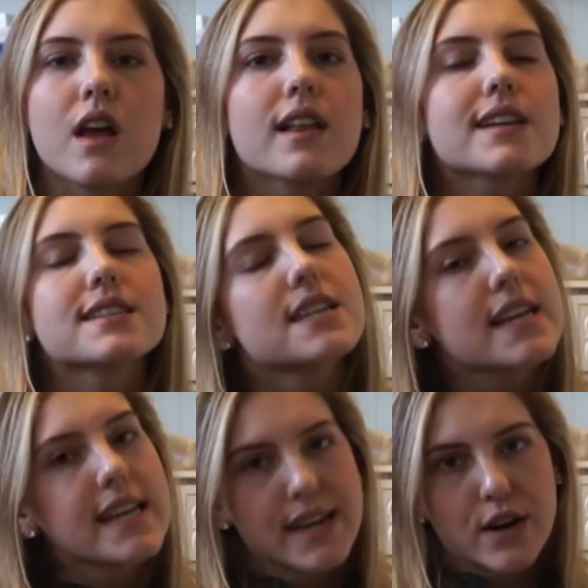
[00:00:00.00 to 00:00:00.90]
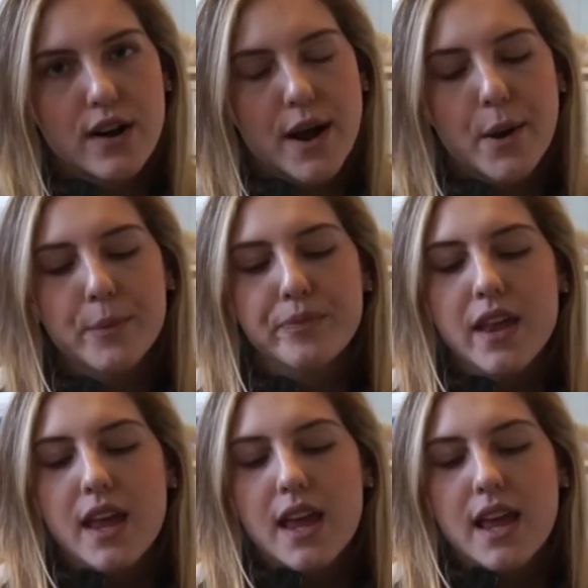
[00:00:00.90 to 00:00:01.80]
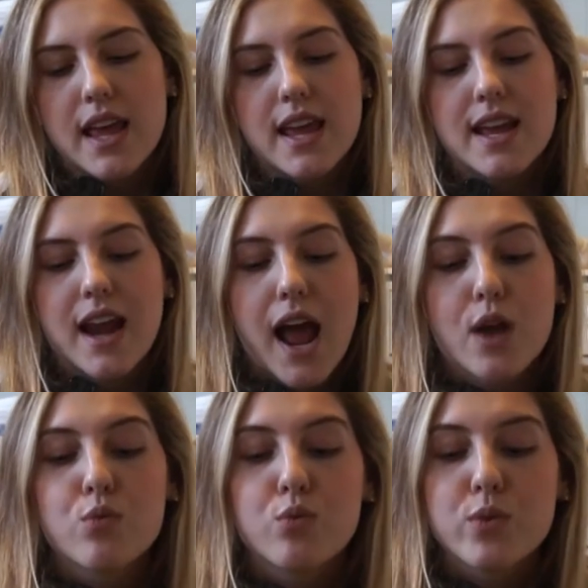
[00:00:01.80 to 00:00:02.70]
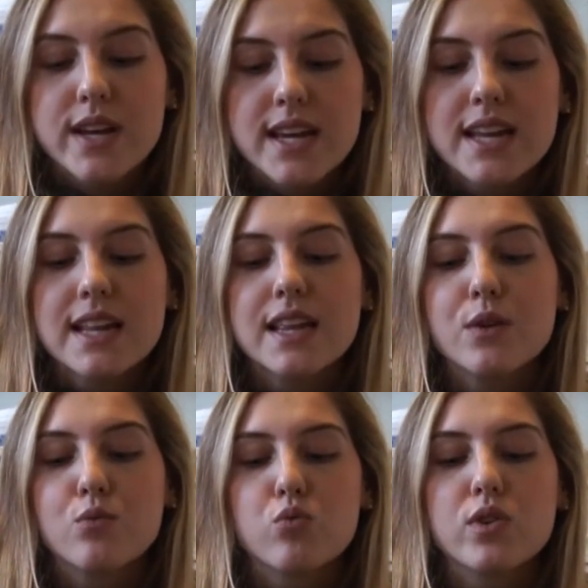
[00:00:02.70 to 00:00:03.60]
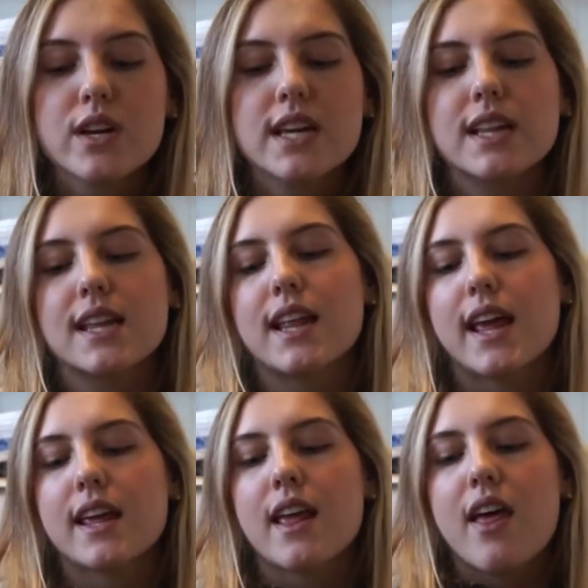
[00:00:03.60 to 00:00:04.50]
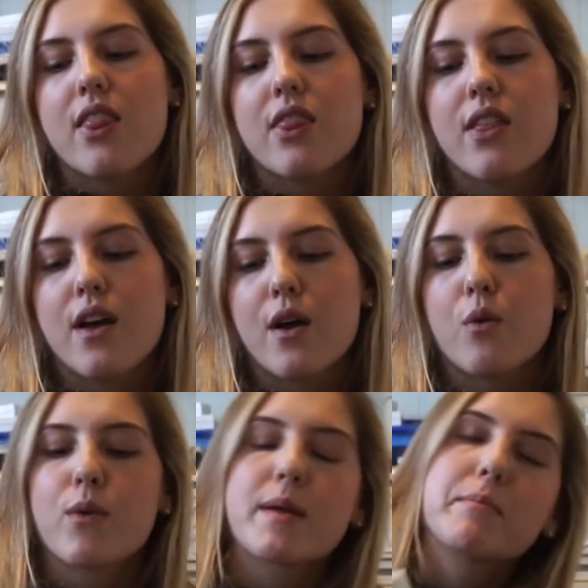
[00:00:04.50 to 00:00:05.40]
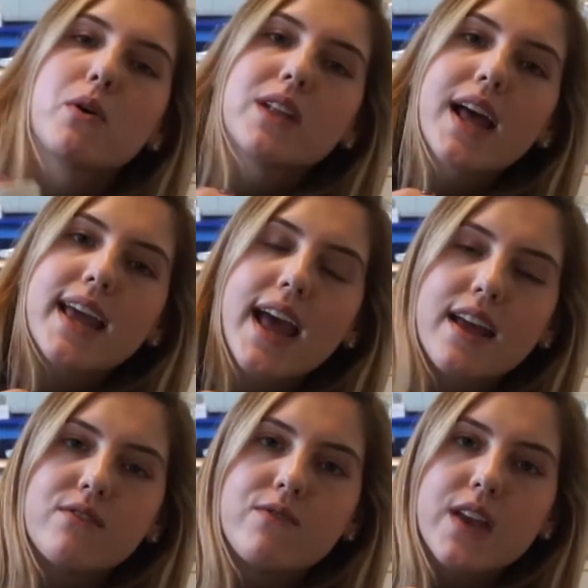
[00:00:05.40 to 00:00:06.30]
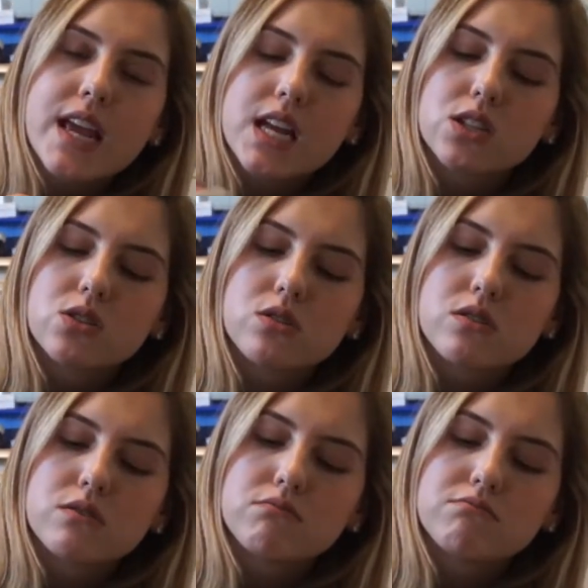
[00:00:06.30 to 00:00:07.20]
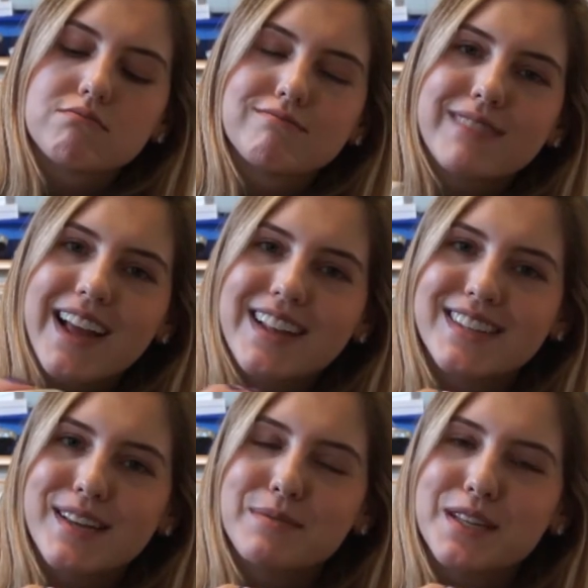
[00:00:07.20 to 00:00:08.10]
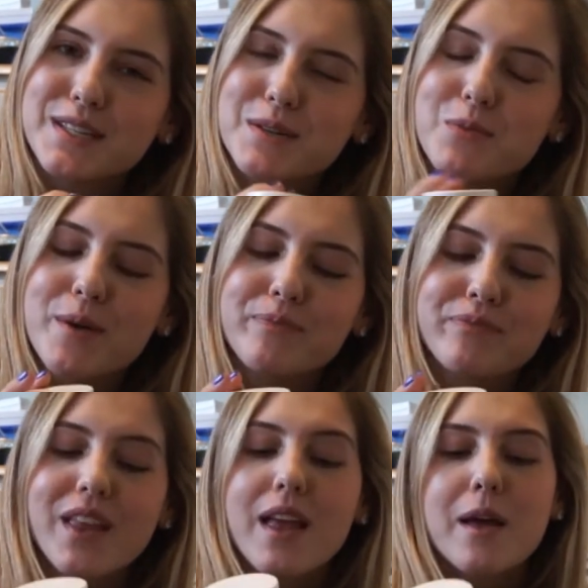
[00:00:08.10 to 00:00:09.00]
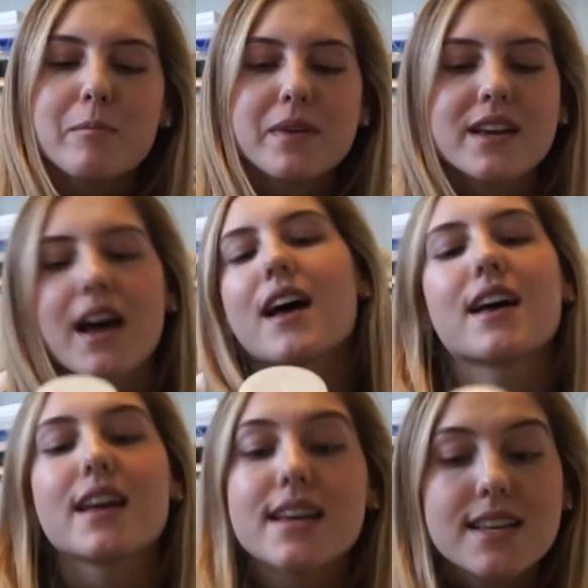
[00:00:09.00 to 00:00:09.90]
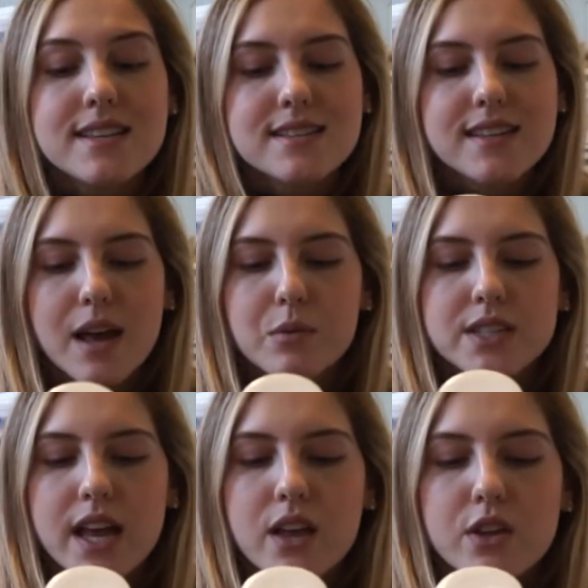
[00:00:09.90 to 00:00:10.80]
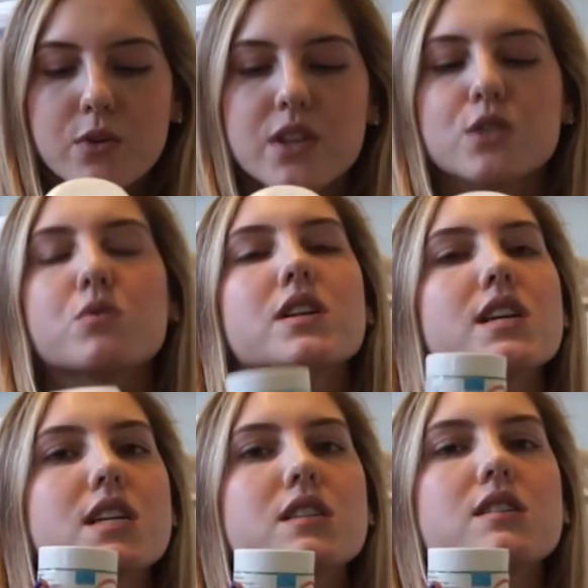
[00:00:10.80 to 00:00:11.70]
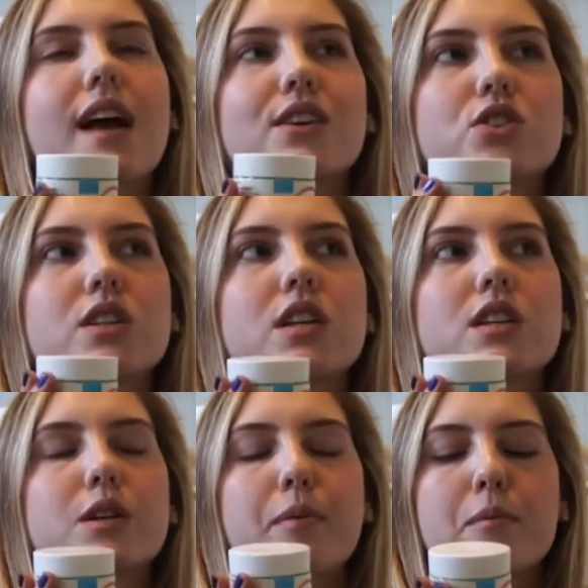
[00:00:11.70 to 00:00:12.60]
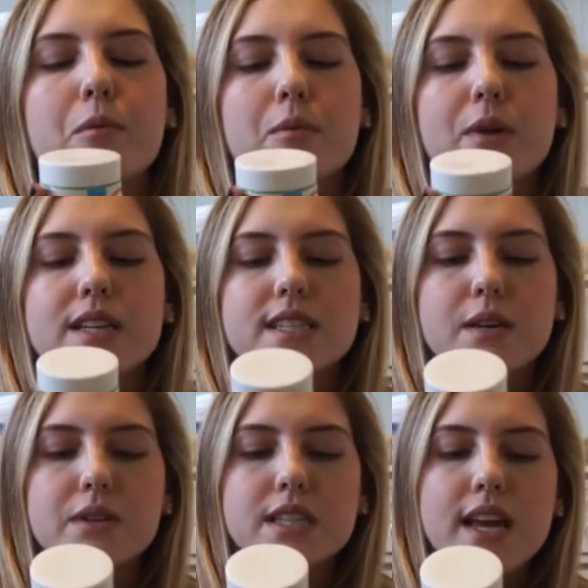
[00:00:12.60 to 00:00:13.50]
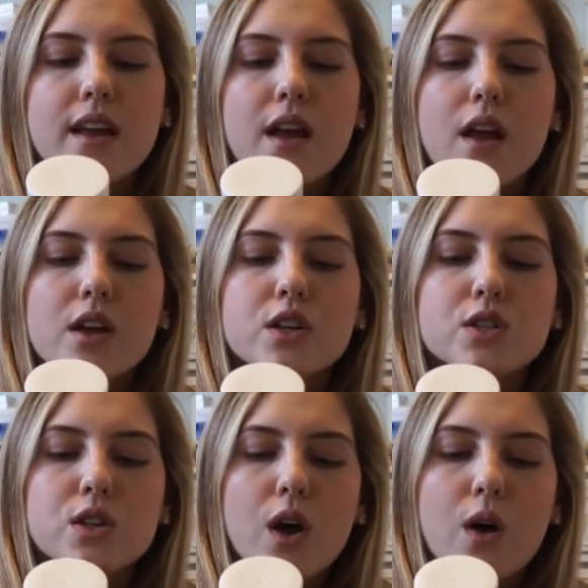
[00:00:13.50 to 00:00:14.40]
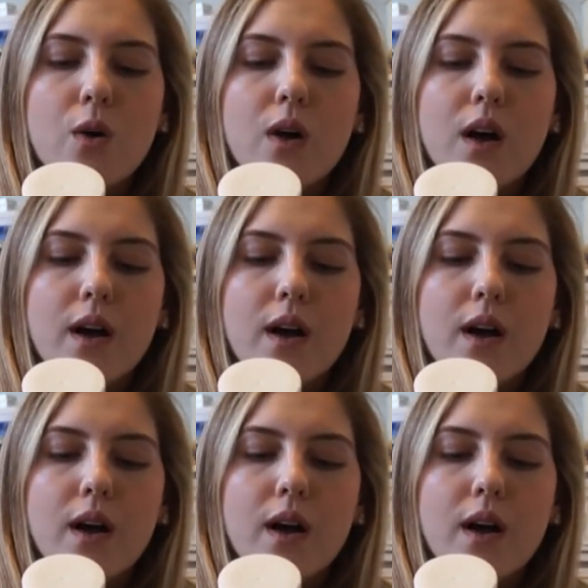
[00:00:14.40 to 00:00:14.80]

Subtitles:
less than a year now, and I really, really like the Rainbow Light Advanced Enzyme System one, because I will tell you, this one is actually a little bit more pricey, I would say. So